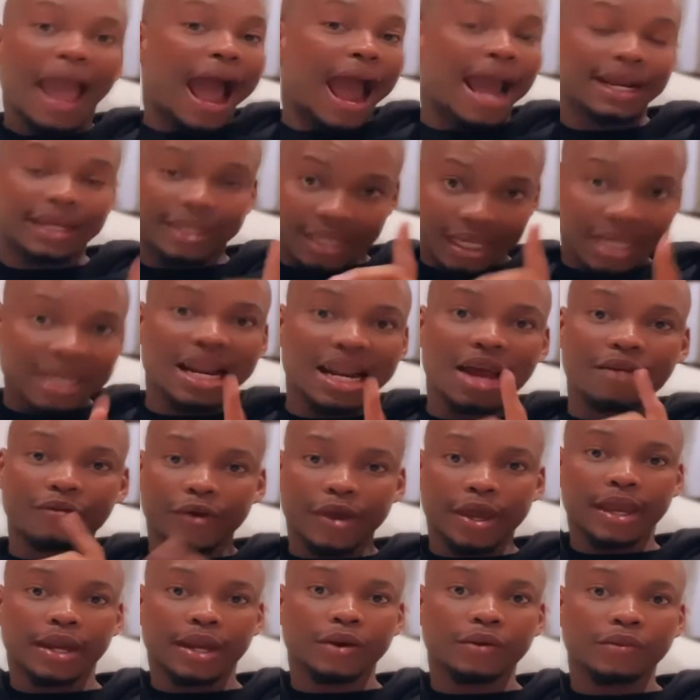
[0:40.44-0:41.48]
I did love
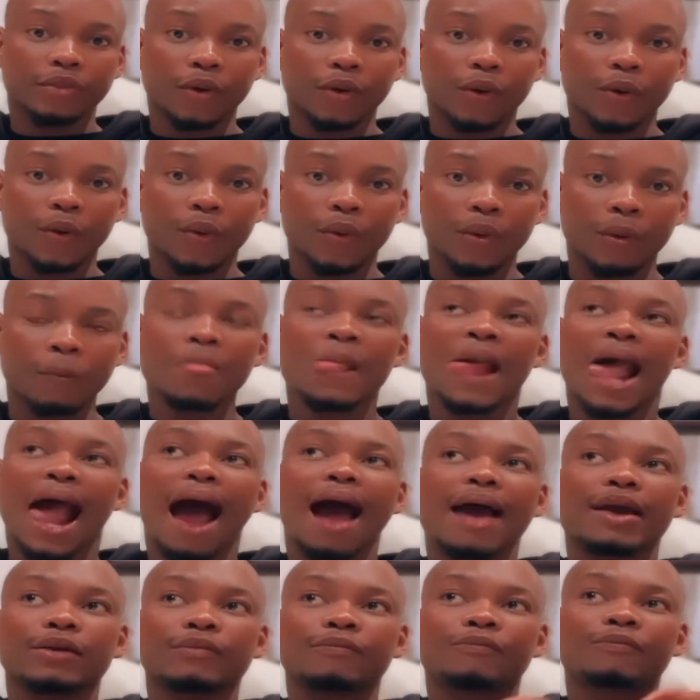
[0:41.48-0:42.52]
her hair though
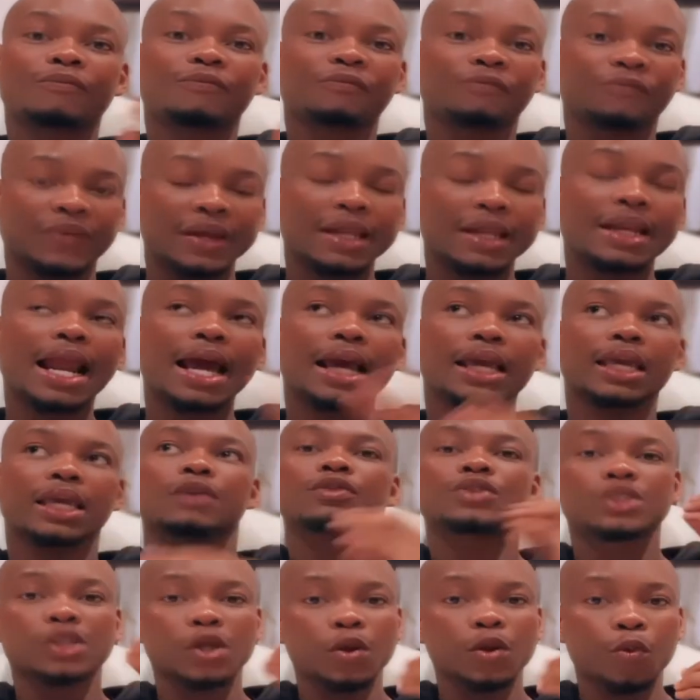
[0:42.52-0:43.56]
I feel like
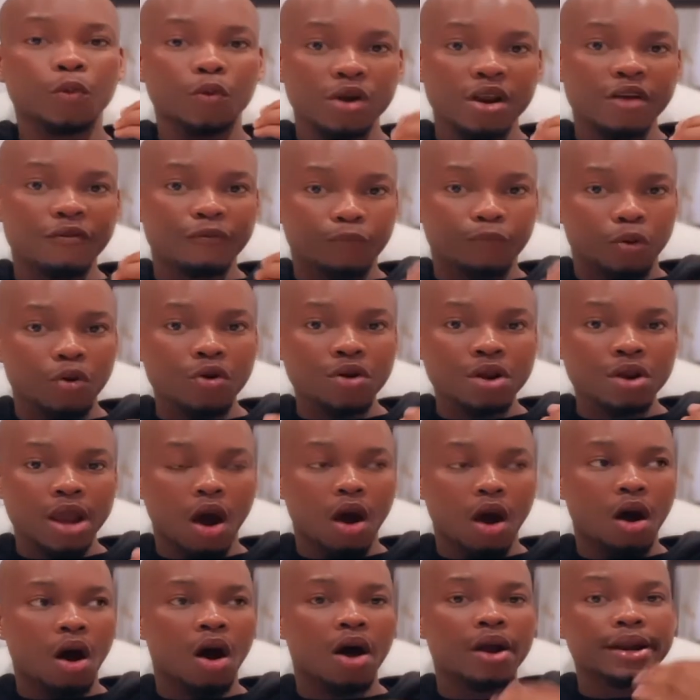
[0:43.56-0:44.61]
if she would have put
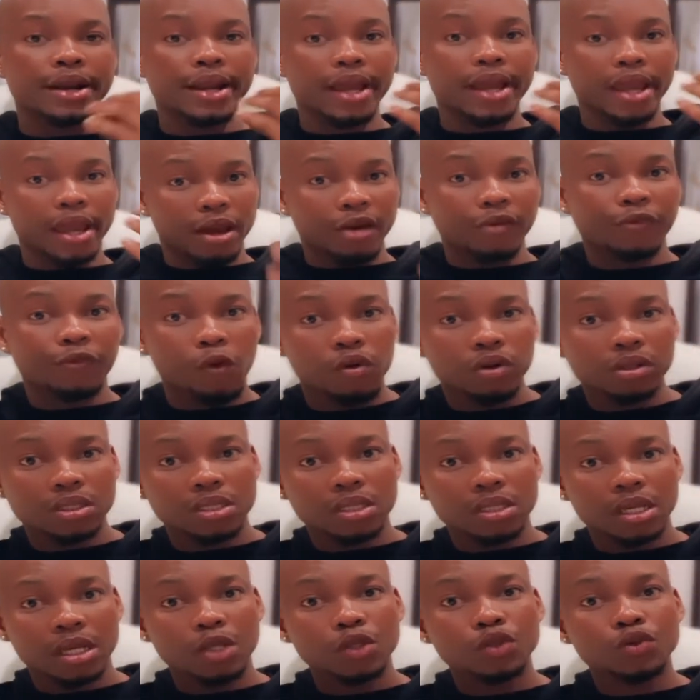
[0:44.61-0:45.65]
on
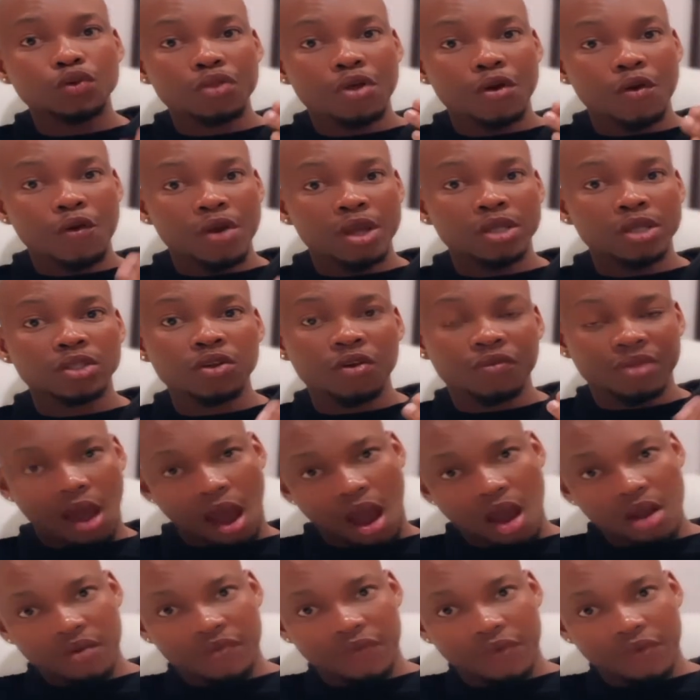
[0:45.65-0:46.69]
effort into the rest of the
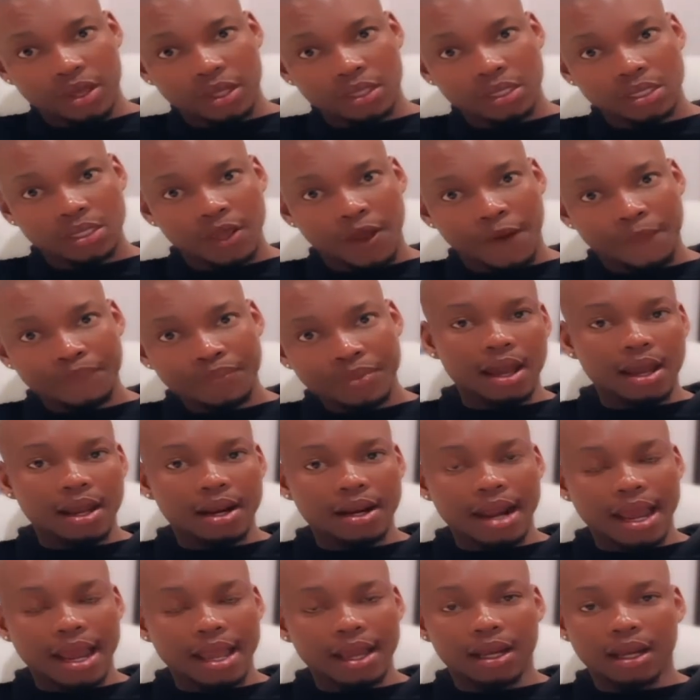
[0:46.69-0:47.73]
outfits
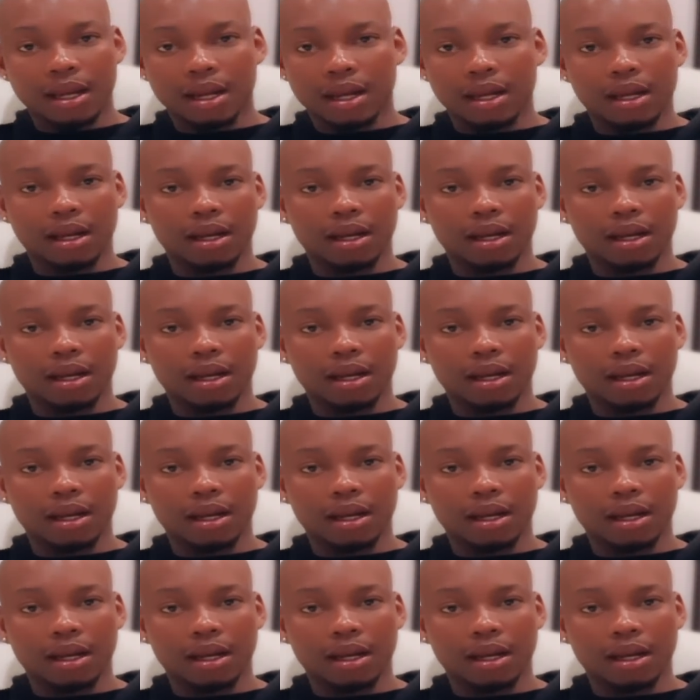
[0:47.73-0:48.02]
like